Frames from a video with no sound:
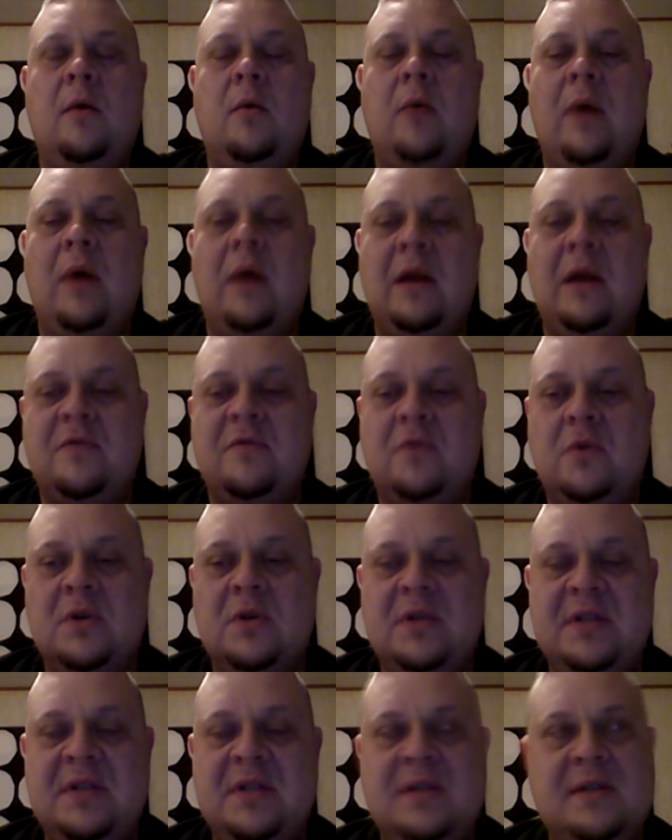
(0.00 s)
Well, of
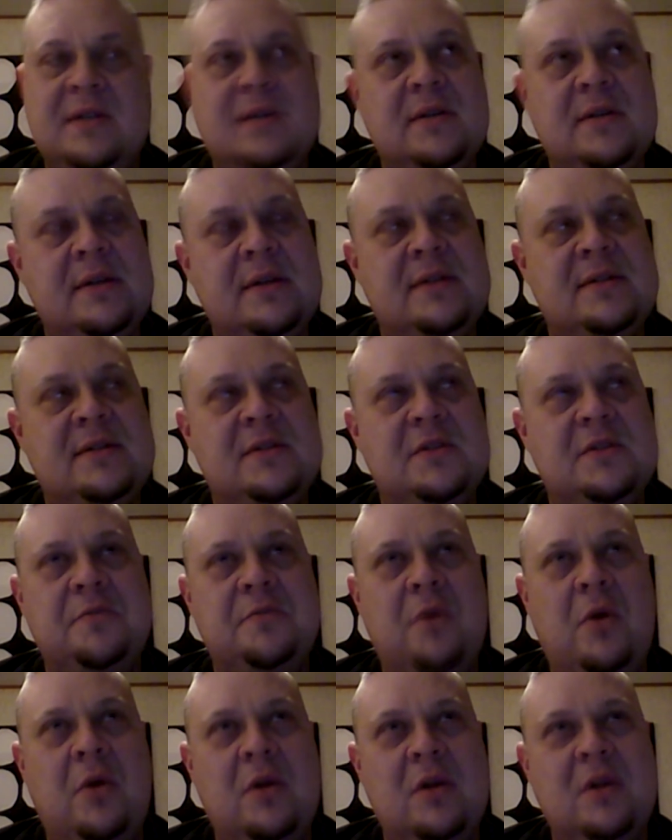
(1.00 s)
course, it's it's a
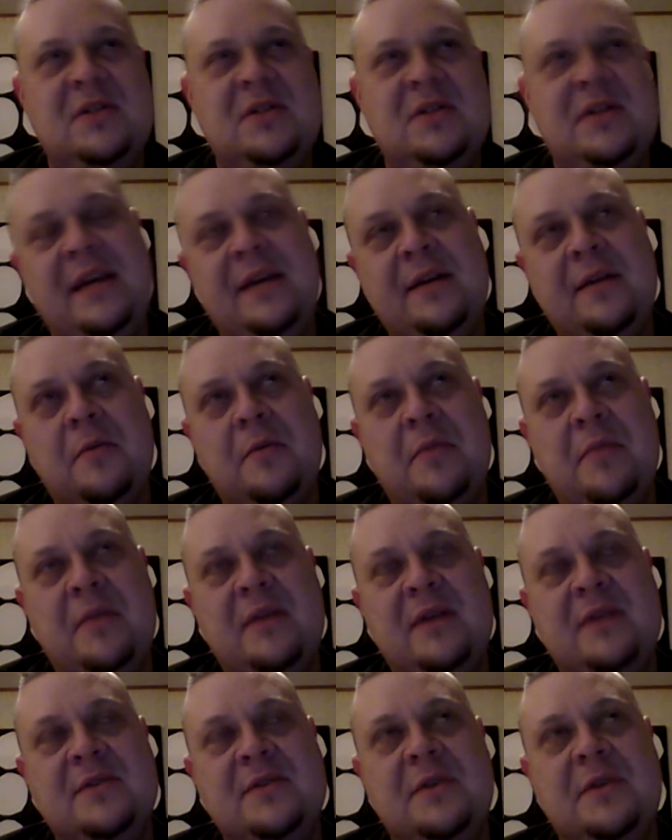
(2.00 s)
small scene
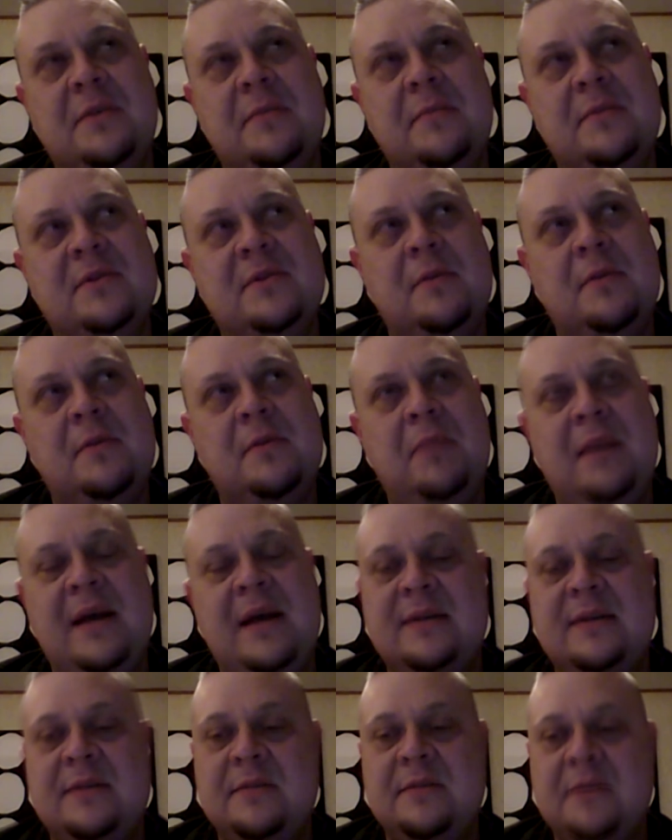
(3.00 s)
compared to some some
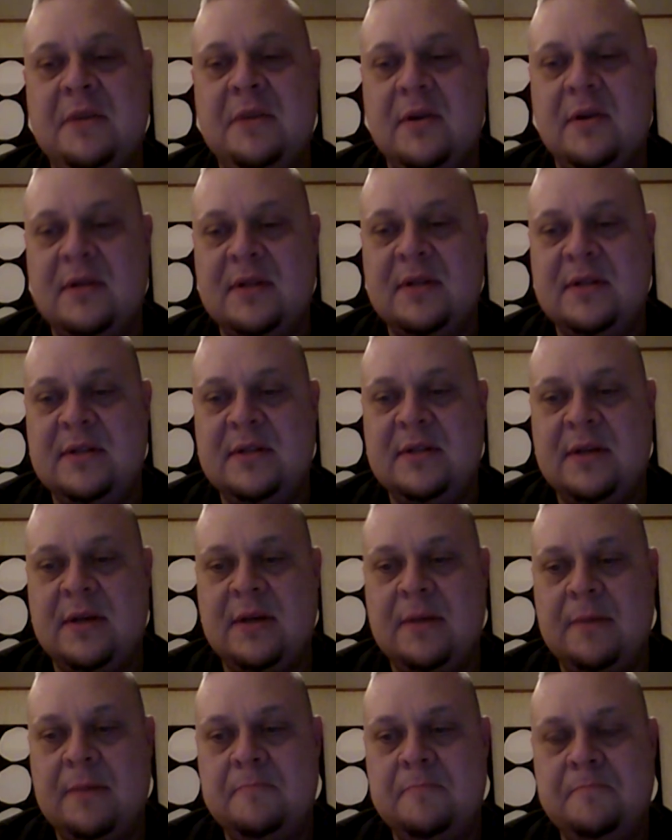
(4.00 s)
places because it's uh,
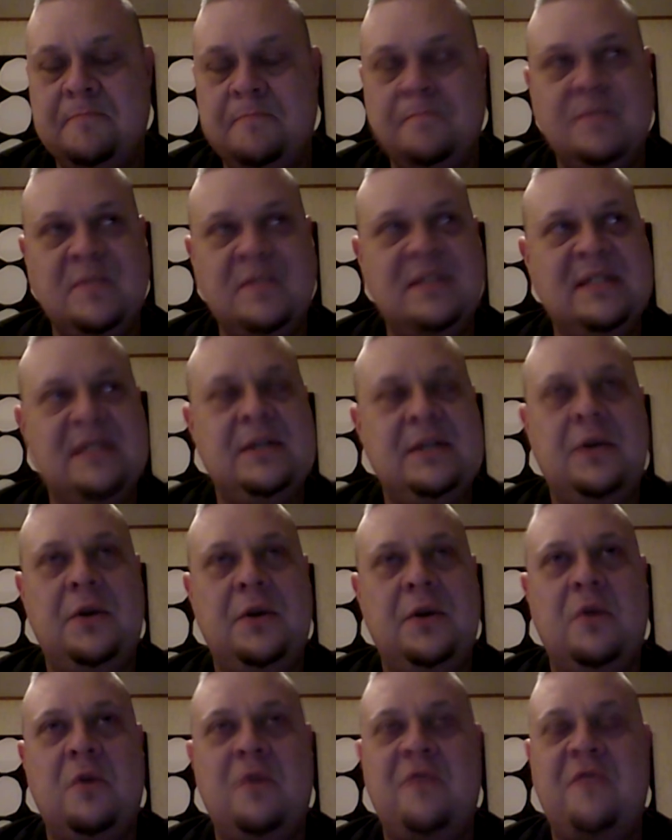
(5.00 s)
you
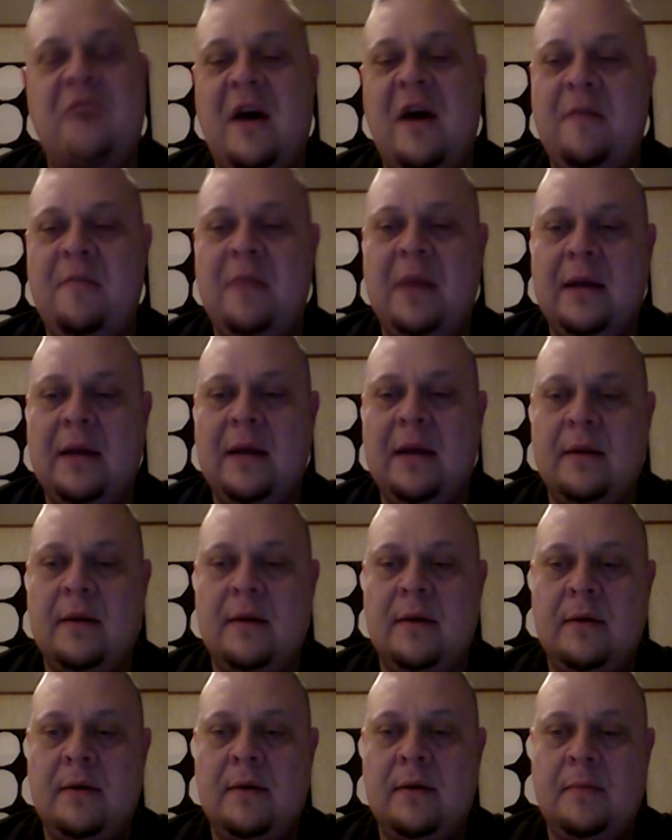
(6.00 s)
know five million
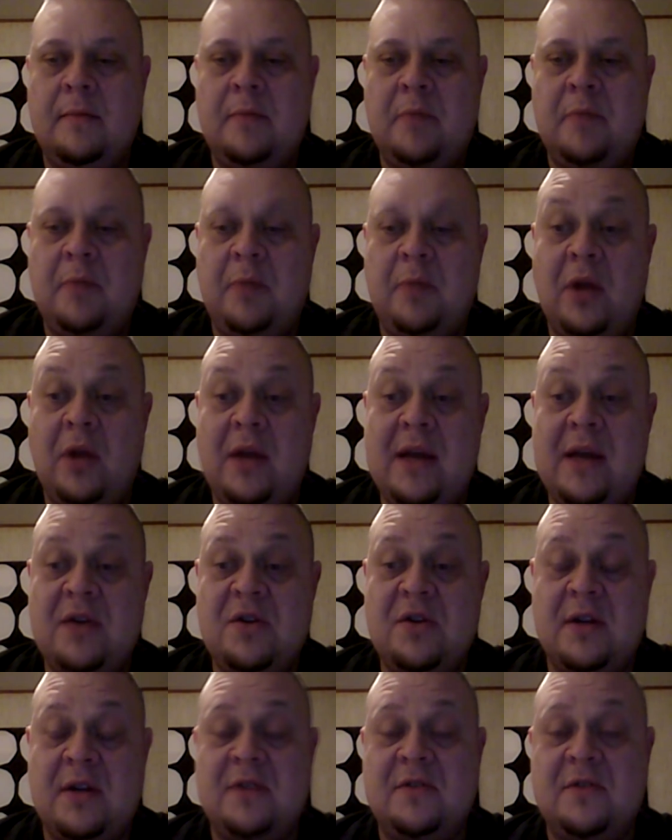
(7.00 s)
uh,
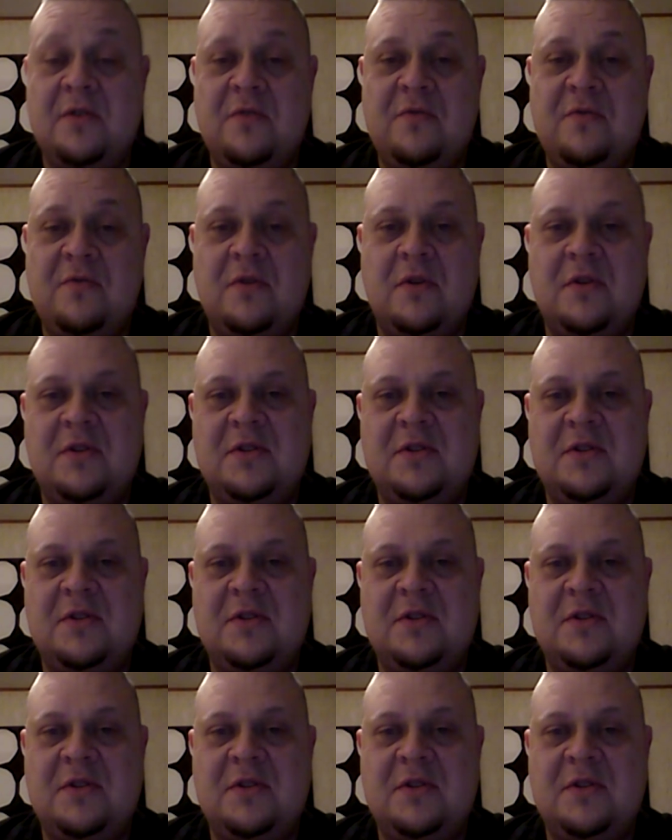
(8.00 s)
population and so forth.